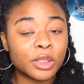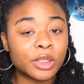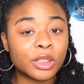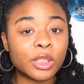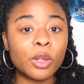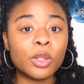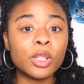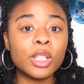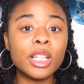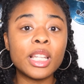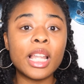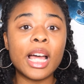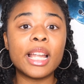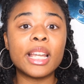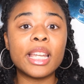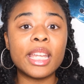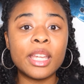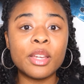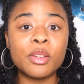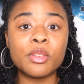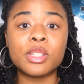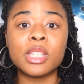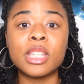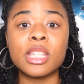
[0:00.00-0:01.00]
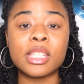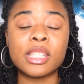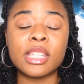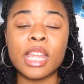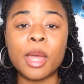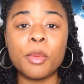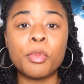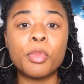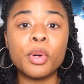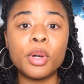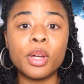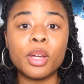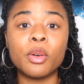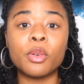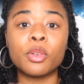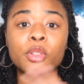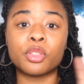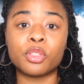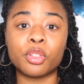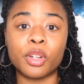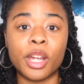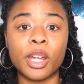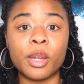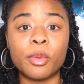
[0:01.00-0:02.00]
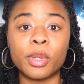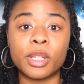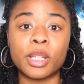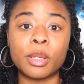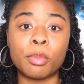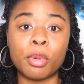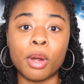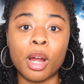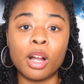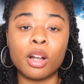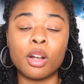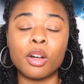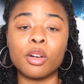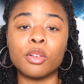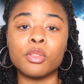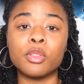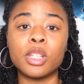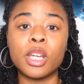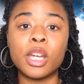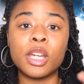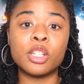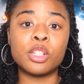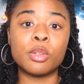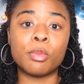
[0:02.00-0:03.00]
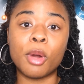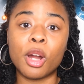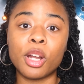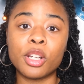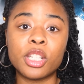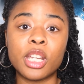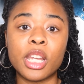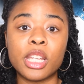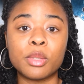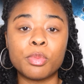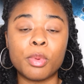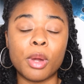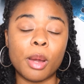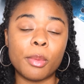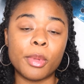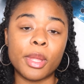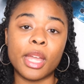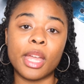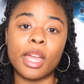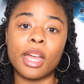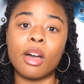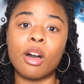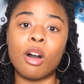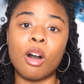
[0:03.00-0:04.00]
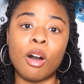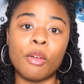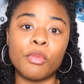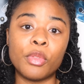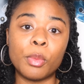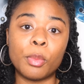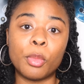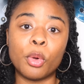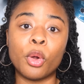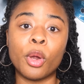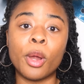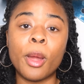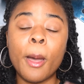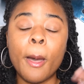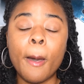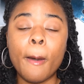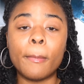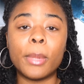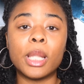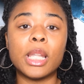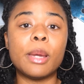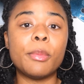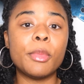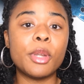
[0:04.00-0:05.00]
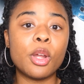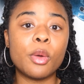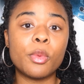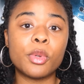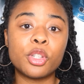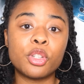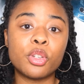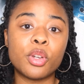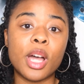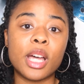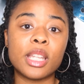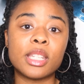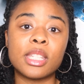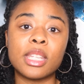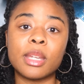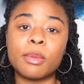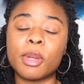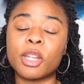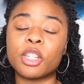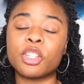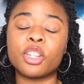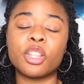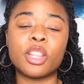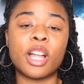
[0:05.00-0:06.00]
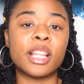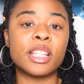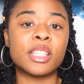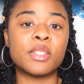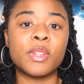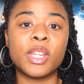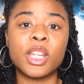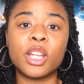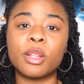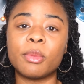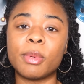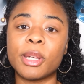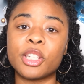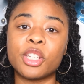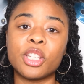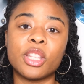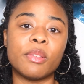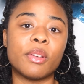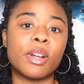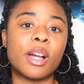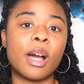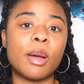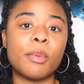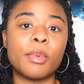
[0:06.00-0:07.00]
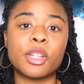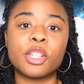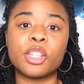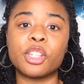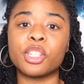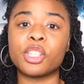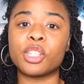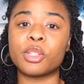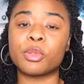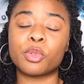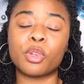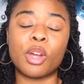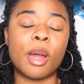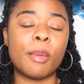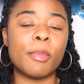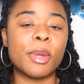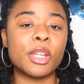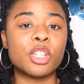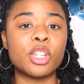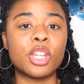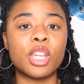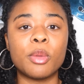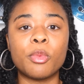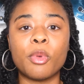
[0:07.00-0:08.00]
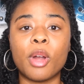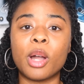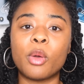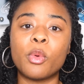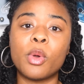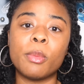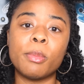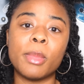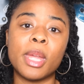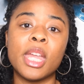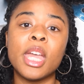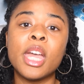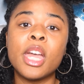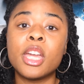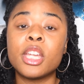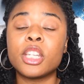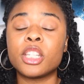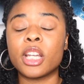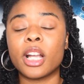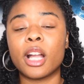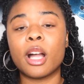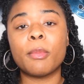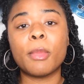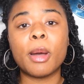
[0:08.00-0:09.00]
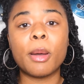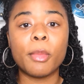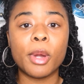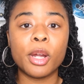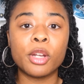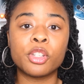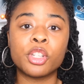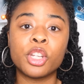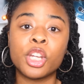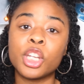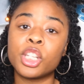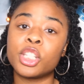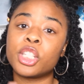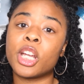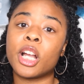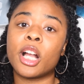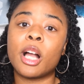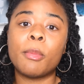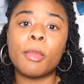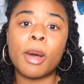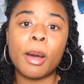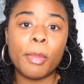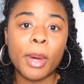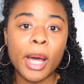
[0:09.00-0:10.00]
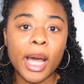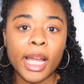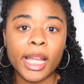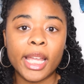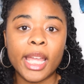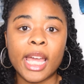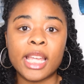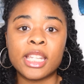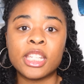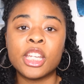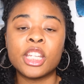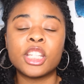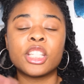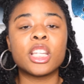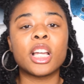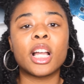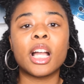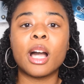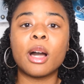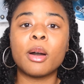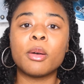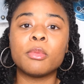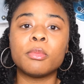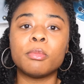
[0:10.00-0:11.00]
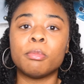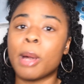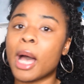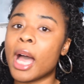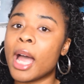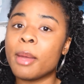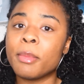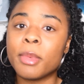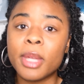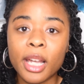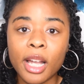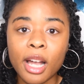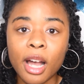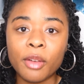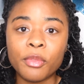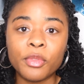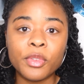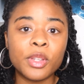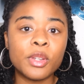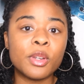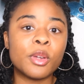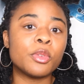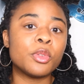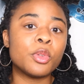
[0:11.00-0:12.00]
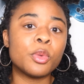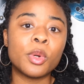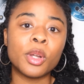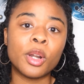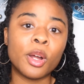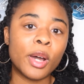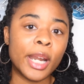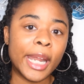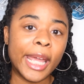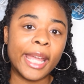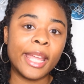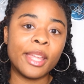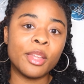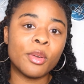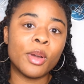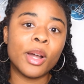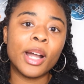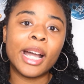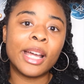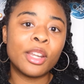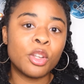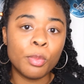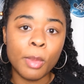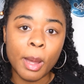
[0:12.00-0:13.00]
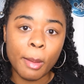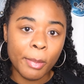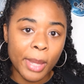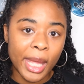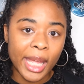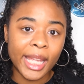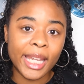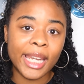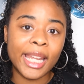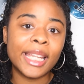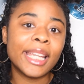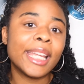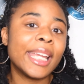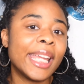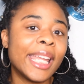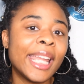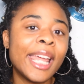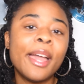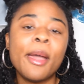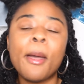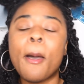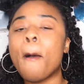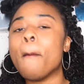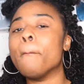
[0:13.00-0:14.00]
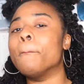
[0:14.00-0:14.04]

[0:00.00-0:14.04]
So look like the Eagles need to stay put or trade with the Broncos. Ja'Marr Chase probably off the board. But let me know what you guys think. Make sure you like this video. Make sure you leave a comment. Make sure you subscribe. Make sure you keep rocking with me. Check out my merch. Check out my podcast. Check out Buy Me a Coffee. You know, doing all that. You know, I got to do my begging at the end.